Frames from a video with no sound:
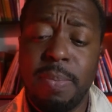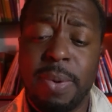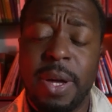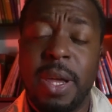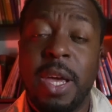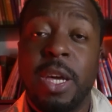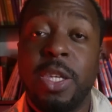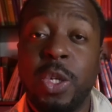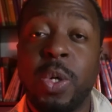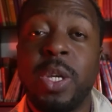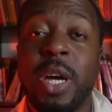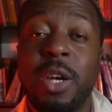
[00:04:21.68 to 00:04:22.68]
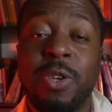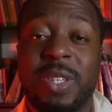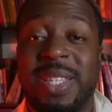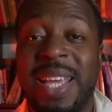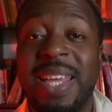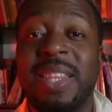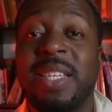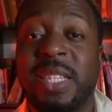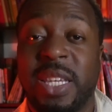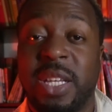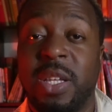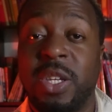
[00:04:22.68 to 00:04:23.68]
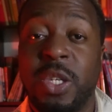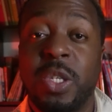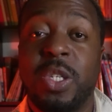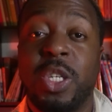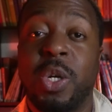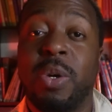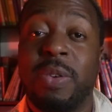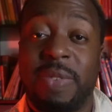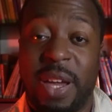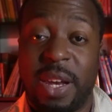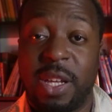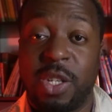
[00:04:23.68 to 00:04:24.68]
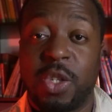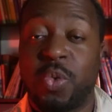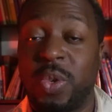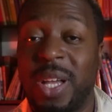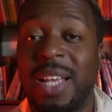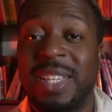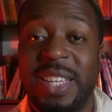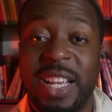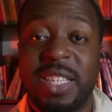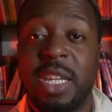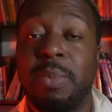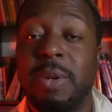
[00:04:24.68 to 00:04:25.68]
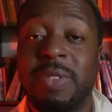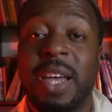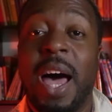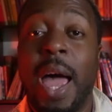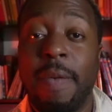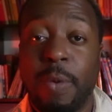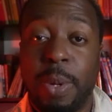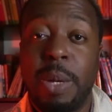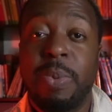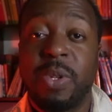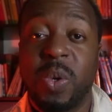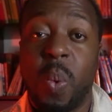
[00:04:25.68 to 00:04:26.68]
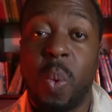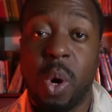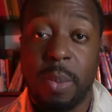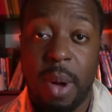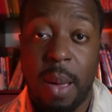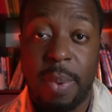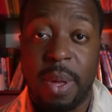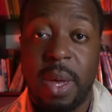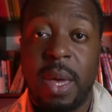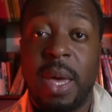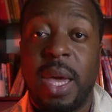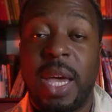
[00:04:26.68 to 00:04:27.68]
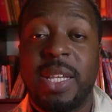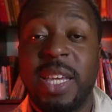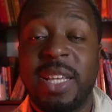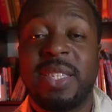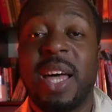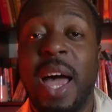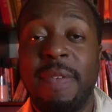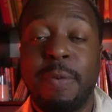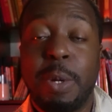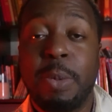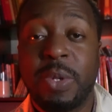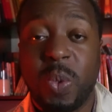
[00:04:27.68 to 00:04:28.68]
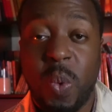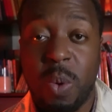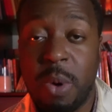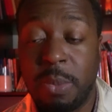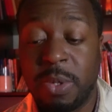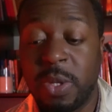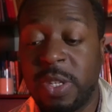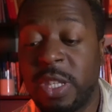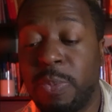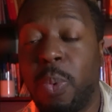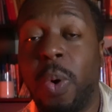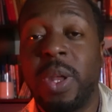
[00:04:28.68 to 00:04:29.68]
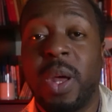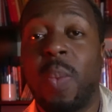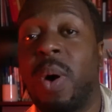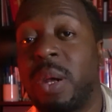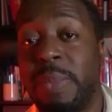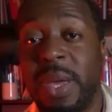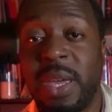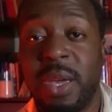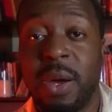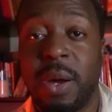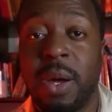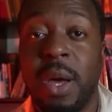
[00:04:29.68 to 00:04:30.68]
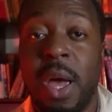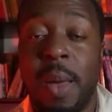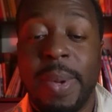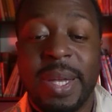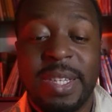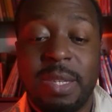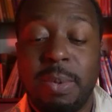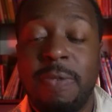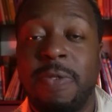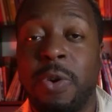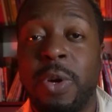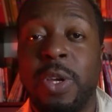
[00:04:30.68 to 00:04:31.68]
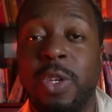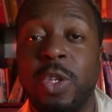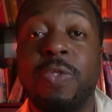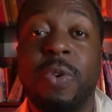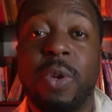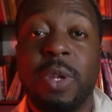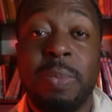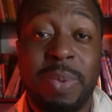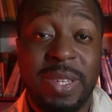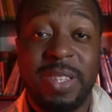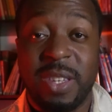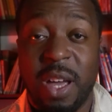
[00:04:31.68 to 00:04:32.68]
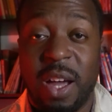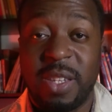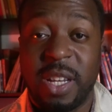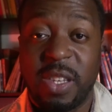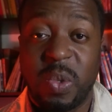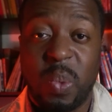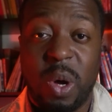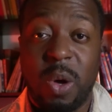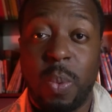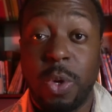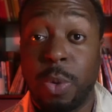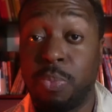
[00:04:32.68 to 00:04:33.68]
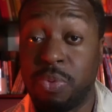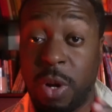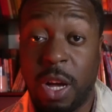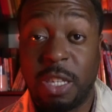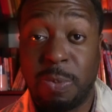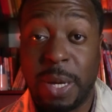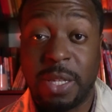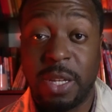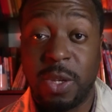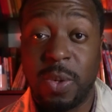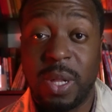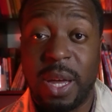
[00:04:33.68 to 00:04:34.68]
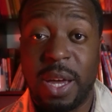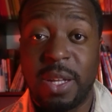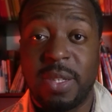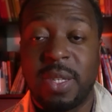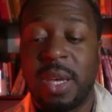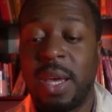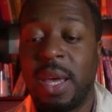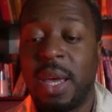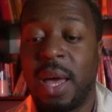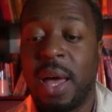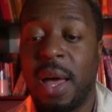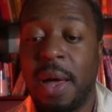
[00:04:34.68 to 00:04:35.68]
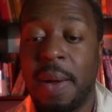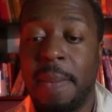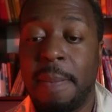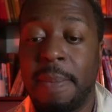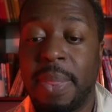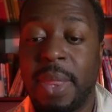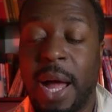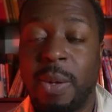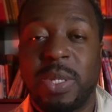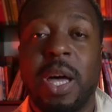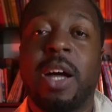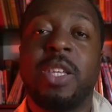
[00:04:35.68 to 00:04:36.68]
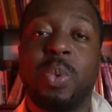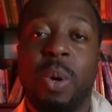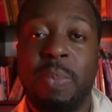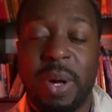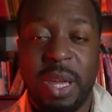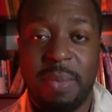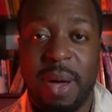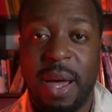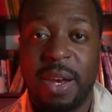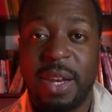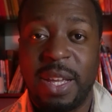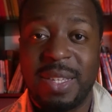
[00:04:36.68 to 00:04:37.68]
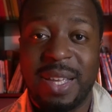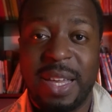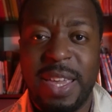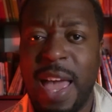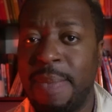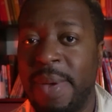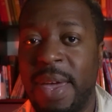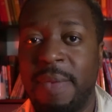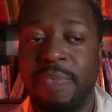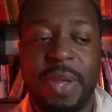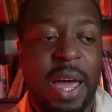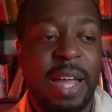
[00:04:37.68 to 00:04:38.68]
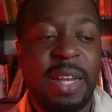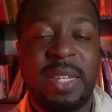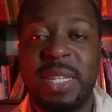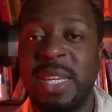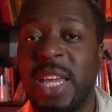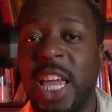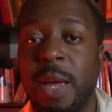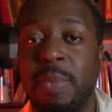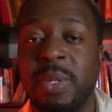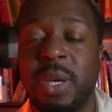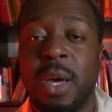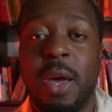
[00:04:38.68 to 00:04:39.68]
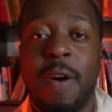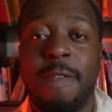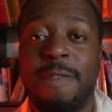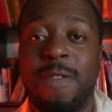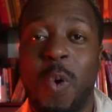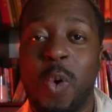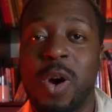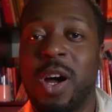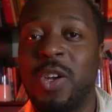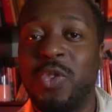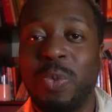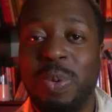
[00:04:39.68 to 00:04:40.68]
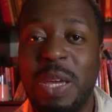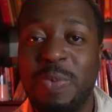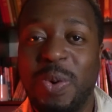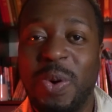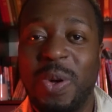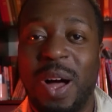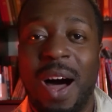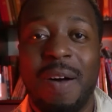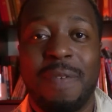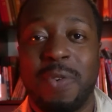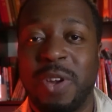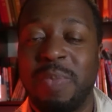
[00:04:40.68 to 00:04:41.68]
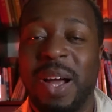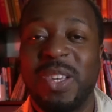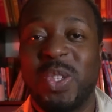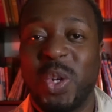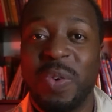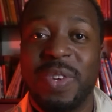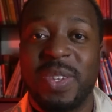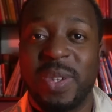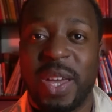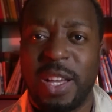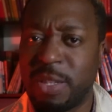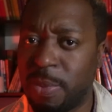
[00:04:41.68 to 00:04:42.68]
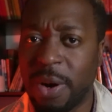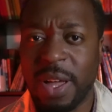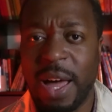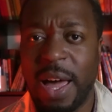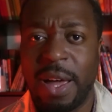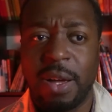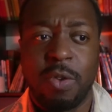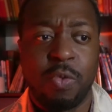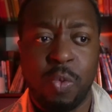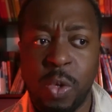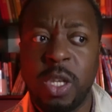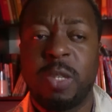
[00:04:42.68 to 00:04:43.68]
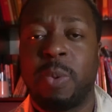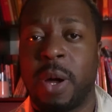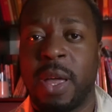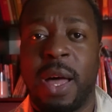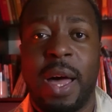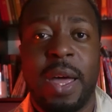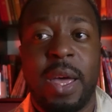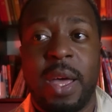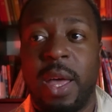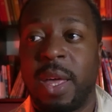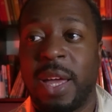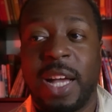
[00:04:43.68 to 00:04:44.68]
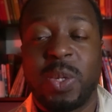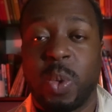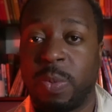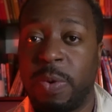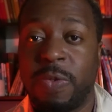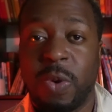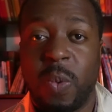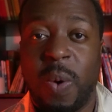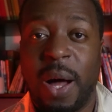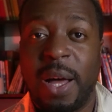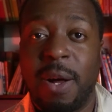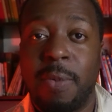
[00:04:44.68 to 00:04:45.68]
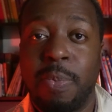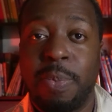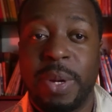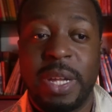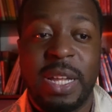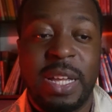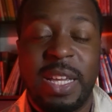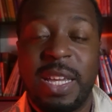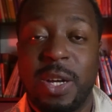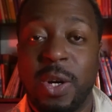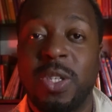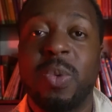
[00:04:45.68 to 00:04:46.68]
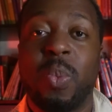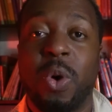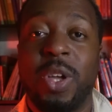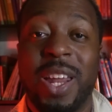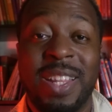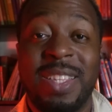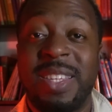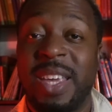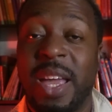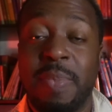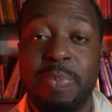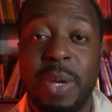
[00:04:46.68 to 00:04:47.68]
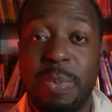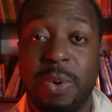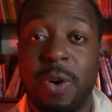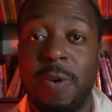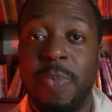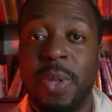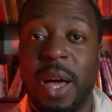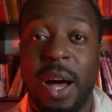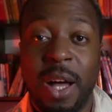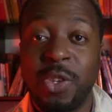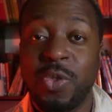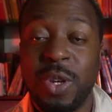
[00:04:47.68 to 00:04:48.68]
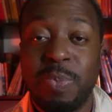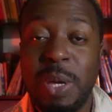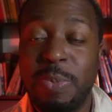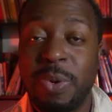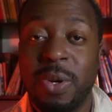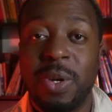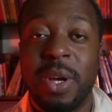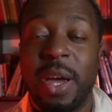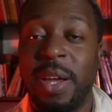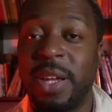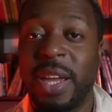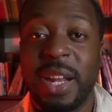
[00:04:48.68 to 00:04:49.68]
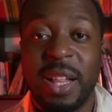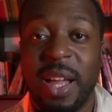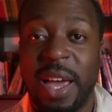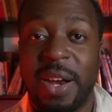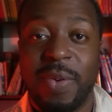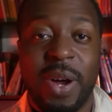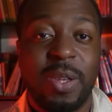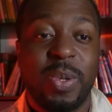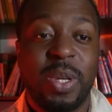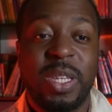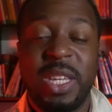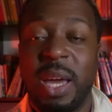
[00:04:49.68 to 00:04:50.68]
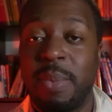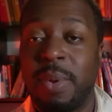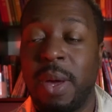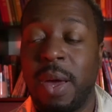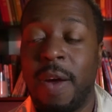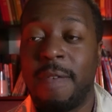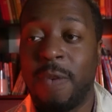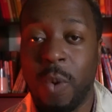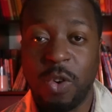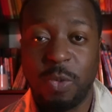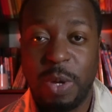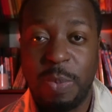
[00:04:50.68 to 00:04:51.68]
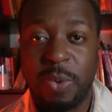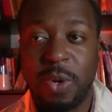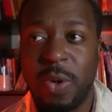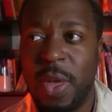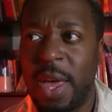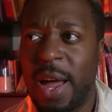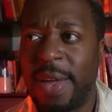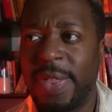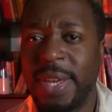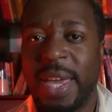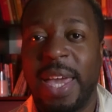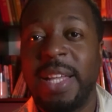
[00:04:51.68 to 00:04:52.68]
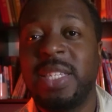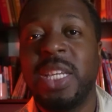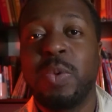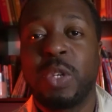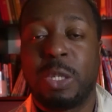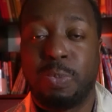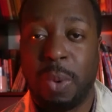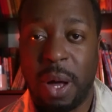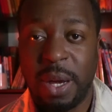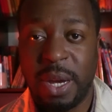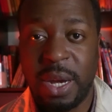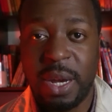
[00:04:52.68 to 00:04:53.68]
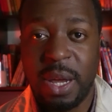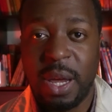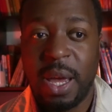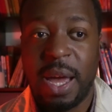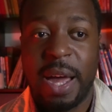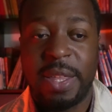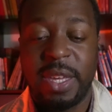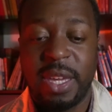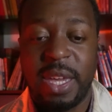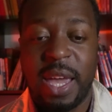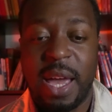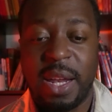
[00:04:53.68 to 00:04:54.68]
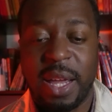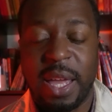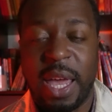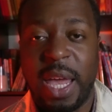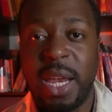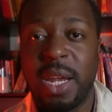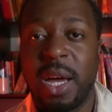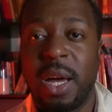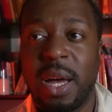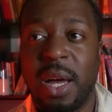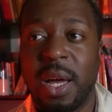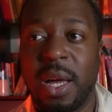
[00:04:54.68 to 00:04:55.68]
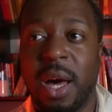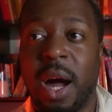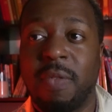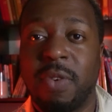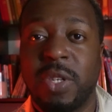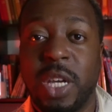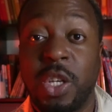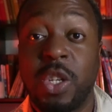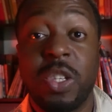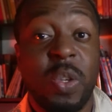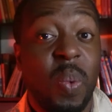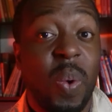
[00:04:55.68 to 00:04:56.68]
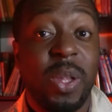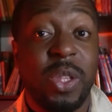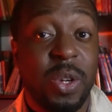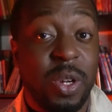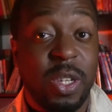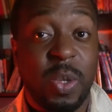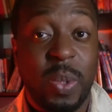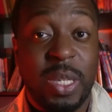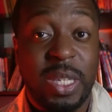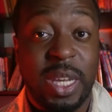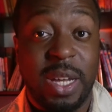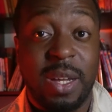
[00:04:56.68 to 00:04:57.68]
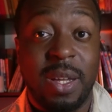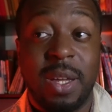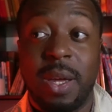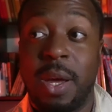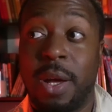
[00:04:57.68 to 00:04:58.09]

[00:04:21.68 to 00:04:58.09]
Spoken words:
But you can understand this skill and use it to your advantage. Just realize it takes a little bit of time for people to warm up. It takes time for people to warm up. So this is the point I want to make here, because this can be very useful in a business context as well when you're prospecting new clients. I was talking to a buddy of mine, and he's like, yeah, man, I DM'd 400 people offering my service. Okay, smart guy, really smart guy. Guy's worked with me for a while, but he heard somewhere you got to DM people, 100 people to get a client, right? So he DM'd 400 people. I think 18 responded. I think he had like 8 conversations and 1 turned into a sale.